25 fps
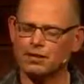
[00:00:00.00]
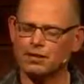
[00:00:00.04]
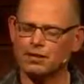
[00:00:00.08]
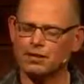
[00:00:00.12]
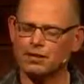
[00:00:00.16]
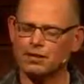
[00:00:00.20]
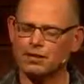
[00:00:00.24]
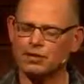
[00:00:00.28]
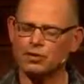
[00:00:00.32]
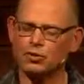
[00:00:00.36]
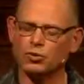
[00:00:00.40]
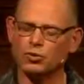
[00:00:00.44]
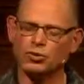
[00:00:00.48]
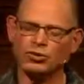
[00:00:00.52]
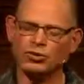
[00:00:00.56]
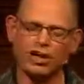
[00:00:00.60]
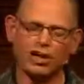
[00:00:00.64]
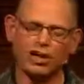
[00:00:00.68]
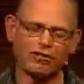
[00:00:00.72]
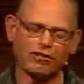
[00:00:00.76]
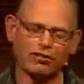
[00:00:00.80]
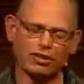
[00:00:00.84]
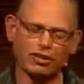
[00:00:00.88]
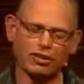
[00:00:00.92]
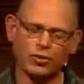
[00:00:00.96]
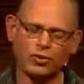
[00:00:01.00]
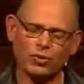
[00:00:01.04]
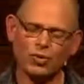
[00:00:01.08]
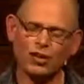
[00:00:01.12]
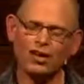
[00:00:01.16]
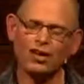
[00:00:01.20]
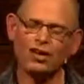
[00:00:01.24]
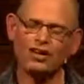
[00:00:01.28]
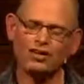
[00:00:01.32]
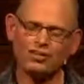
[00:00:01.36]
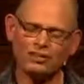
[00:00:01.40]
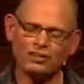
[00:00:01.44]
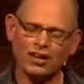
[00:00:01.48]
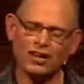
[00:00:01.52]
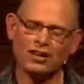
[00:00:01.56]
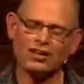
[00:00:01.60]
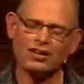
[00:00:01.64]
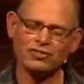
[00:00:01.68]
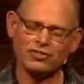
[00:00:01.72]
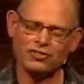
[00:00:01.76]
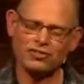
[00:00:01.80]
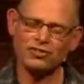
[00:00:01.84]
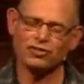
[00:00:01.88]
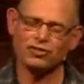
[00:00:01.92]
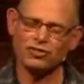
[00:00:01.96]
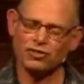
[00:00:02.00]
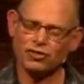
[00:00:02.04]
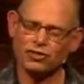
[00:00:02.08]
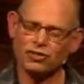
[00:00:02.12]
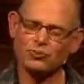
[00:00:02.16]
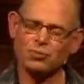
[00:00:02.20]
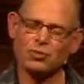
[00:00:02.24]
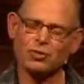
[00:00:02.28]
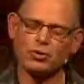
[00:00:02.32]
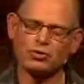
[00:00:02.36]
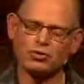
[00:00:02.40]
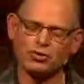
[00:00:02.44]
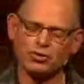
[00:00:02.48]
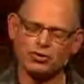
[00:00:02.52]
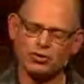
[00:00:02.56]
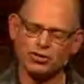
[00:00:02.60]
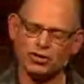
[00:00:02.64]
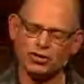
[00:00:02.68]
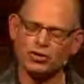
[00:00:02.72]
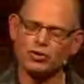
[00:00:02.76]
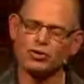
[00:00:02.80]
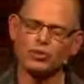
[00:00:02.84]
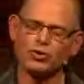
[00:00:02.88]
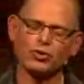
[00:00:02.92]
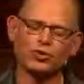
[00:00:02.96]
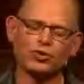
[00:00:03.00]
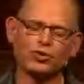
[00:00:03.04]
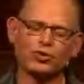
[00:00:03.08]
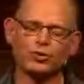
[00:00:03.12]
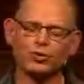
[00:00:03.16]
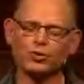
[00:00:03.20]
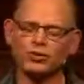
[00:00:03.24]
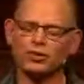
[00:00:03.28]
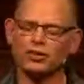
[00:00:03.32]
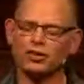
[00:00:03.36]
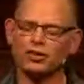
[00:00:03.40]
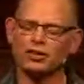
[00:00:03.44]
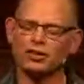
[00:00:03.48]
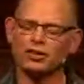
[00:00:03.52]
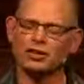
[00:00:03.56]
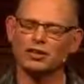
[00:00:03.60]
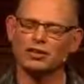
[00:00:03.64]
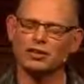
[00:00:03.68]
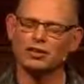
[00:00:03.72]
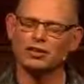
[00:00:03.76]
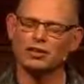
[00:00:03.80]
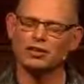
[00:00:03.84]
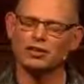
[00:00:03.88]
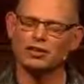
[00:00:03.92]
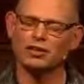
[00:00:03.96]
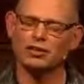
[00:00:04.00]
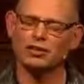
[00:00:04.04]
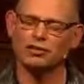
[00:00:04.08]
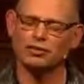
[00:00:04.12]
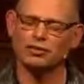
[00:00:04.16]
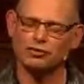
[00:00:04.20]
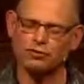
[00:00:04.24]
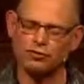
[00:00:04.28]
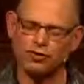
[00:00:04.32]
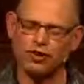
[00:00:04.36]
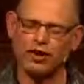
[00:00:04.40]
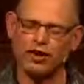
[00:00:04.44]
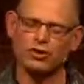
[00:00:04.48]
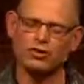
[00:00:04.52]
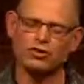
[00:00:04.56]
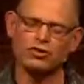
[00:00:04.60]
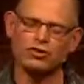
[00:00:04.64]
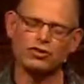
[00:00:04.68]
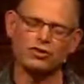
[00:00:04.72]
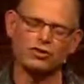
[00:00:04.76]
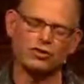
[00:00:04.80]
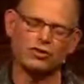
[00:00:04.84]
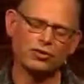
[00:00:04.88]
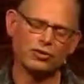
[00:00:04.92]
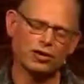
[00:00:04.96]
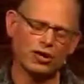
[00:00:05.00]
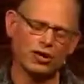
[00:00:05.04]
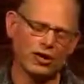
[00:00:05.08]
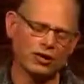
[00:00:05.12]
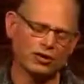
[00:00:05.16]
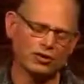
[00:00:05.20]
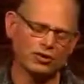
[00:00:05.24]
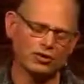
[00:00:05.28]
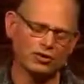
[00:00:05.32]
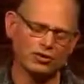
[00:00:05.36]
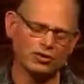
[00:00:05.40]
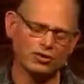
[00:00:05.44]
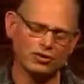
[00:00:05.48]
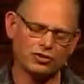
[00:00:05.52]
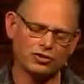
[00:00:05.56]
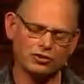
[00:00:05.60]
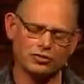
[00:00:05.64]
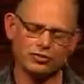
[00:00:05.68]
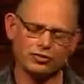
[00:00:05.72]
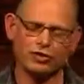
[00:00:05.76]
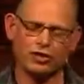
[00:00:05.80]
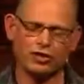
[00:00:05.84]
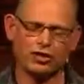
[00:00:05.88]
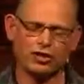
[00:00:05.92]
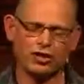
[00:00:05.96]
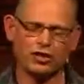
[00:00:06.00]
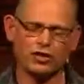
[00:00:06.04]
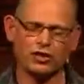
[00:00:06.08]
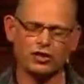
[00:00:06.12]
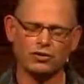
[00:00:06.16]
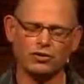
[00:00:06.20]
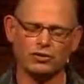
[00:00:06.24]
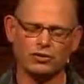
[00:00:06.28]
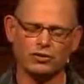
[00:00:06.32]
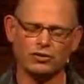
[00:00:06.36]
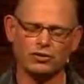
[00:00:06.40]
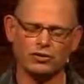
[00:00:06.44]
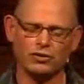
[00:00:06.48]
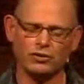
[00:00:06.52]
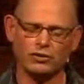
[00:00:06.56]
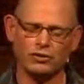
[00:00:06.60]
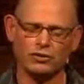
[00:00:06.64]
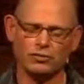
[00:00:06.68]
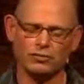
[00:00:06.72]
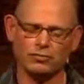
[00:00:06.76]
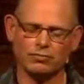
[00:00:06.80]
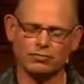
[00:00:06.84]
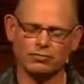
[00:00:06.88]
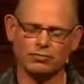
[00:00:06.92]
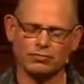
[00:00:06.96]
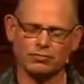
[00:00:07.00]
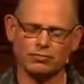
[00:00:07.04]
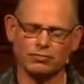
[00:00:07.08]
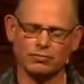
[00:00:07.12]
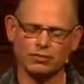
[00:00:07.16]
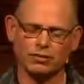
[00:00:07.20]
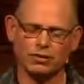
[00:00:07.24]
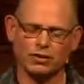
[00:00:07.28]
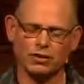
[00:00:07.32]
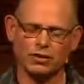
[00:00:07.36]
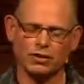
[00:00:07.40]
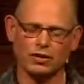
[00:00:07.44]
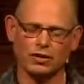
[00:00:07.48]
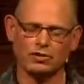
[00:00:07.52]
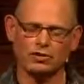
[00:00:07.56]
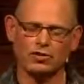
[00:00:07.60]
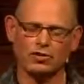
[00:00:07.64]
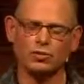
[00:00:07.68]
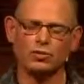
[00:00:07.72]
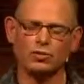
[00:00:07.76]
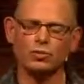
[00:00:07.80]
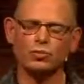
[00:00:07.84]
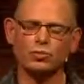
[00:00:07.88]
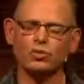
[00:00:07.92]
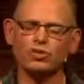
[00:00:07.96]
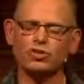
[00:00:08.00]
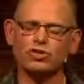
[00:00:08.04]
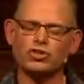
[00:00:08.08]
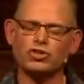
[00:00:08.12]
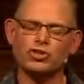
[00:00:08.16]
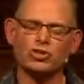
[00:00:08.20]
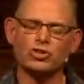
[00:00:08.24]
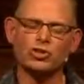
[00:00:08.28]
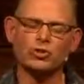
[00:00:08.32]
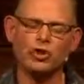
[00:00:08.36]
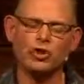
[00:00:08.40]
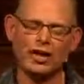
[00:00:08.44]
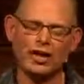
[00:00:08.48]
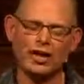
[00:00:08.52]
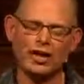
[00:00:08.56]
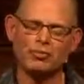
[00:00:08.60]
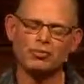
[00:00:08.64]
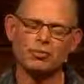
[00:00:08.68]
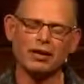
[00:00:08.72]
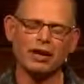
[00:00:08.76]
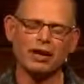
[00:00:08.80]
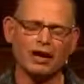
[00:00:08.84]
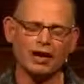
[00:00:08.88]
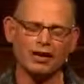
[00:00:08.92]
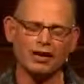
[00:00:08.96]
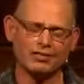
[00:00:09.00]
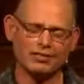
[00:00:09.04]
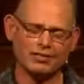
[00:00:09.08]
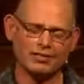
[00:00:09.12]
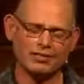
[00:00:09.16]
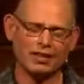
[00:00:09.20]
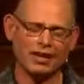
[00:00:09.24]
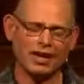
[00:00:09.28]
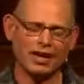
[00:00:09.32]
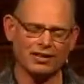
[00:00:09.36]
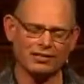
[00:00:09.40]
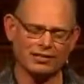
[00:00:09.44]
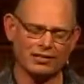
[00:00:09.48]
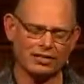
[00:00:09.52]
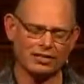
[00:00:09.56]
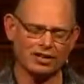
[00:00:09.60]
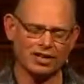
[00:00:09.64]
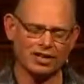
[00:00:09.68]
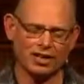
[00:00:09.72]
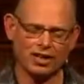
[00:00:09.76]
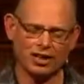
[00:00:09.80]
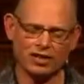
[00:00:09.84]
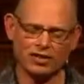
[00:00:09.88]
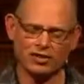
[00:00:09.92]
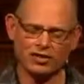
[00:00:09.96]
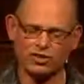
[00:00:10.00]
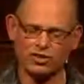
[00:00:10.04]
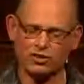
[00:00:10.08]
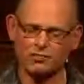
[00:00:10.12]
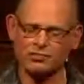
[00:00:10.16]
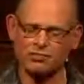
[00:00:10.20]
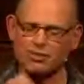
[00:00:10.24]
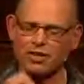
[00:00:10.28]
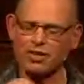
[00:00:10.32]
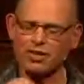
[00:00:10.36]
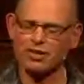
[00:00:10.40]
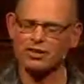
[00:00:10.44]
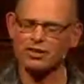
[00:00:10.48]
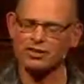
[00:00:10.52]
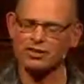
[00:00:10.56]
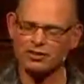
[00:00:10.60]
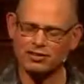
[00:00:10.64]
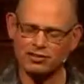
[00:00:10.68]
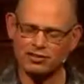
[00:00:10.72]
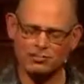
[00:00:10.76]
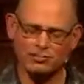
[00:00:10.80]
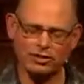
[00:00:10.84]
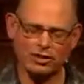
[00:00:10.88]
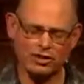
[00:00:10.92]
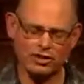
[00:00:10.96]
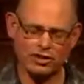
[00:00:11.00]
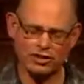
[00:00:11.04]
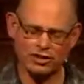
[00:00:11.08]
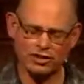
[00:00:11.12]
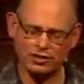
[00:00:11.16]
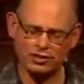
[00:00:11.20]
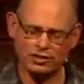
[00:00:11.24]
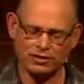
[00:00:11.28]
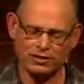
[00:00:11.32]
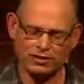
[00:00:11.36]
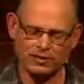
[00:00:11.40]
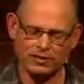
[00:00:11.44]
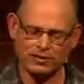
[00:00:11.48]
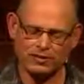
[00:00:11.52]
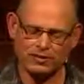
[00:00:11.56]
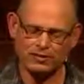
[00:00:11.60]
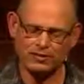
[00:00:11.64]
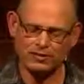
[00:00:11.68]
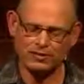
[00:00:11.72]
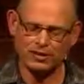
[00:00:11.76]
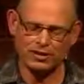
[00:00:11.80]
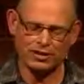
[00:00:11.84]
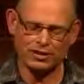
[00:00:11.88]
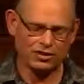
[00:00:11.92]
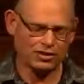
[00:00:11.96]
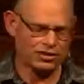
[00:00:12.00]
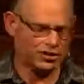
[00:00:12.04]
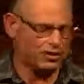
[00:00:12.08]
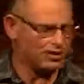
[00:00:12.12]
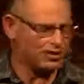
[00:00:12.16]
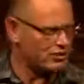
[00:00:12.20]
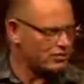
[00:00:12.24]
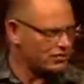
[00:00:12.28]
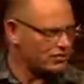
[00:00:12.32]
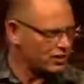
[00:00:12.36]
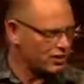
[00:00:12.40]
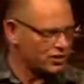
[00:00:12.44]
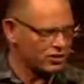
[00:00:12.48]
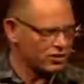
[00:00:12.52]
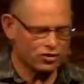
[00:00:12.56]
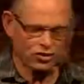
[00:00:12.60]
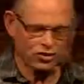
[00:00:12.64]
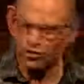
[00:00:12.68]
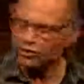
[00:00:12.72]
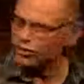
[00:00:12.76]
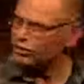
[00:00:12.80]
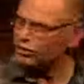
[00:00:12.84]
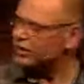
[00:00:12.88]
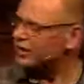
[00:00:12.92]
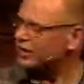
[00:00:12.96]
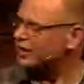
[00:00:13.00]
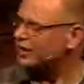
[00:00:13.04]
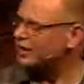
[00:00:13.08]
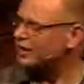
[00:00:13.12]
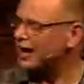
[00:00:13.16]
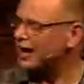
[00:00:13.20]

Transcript: And Lord, that requires us to respond to your call, to find you and to follow you. So Lord, would you help us as a church to make this mission just central in